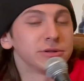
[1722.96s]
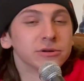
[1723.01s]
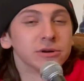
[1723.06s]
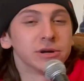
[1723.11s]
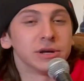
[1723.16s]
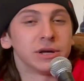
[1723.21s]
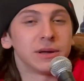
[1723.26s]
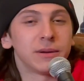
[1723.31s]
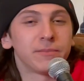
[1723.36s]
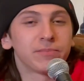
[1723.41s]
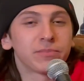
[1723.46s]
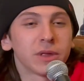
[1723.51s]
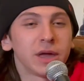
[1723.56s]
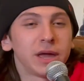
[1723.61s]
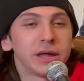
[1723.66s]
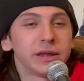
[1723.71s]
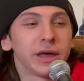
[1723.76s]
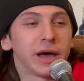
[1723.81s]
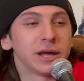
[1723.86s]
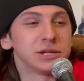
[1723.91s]
lit,
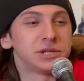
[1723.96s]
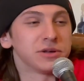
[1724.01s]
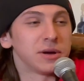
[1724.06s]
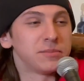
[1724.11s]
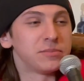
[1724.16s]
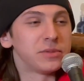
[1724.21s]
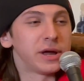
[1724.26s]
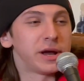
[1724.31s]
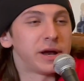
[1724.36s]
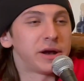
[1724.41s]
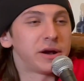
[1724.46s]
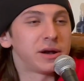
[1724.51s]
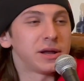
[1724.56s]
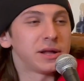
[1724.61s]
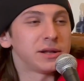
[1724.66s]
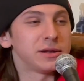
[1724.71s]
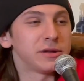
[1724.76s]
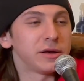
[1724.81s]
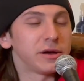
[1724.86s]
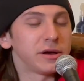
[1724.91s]
and I slept there,
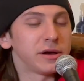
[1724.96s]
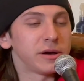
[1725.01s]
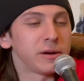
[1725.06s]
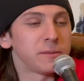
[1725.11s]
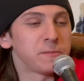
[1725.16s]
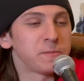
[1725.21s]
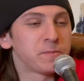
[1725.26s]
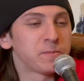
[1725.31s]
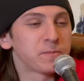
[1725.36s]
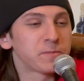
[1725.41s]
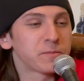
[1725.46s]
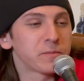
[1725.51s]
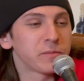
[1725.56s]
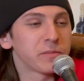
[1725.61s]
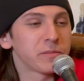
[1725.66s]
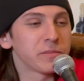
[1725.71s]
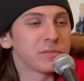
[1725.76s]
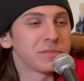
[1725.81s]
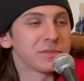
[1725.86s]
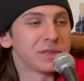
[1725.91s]
and
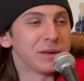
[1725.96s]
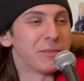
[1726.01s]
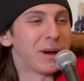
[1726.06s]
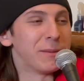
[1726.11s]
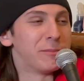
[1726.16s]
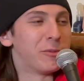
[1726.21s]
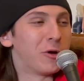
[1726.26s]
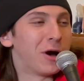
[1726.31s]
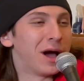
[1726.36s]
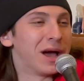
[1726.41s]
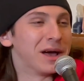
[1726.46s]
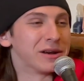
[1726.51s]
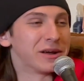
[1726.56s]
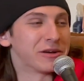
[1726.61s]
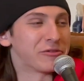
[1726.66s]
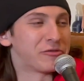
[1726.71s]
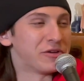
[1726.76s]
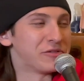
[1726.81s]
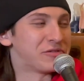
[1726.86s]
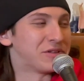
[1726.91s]
then my boy, I had
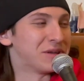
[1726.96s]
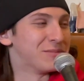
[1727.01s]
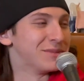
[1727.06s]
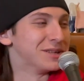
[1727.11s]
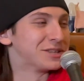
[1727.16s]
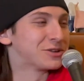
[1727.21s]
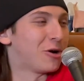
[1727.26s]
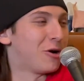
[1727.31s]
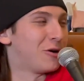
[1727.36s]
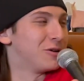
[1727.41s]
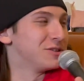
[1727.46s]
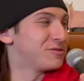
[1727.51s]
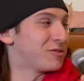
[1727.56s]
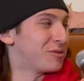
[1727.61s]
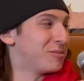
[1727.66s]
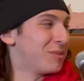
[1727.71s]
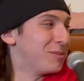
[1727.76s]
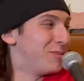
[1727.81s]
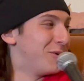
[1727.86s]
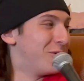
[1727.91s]
like 15 missed calls
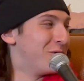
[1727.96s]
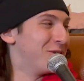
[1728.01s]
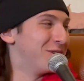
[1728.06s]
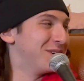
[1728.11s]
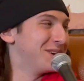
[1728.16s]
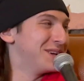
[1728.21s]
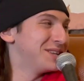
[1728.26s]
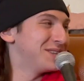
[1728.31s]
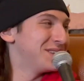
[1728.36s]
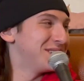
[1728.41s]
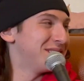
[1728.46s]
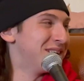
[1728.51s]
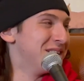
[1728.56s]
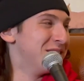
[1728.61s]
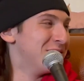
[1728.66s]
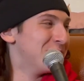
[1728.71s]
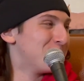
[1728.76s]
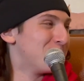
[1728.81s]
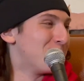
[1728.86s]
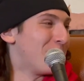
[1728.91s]
from my boy,
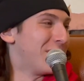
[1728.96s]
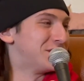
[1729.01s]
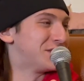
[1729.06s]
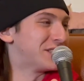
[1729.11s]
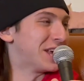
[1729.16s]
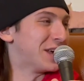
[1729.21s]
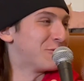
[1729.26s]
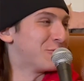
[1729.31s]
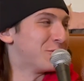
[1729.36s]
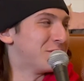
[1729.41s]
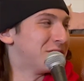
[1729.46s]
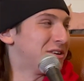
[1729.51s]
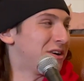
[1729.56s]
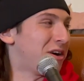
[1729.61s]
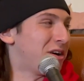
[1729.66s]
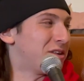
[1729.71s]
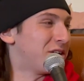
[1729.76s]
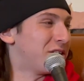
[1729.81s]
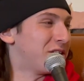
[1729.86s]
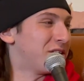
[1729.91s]
who I stayed with
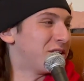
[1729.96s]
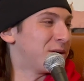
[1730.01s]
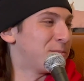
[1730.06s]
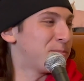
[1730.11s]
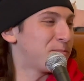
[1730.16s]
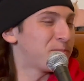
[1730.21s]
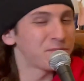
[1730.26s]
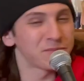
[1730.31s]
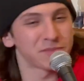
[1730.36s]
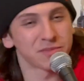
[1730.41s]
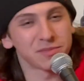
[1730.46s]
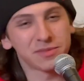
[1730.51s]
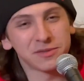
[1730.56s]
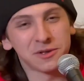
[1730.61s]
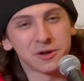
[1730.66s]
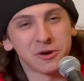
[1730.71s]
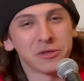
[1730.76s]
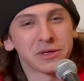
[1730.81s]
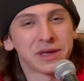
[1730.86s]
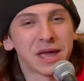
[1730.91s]
on the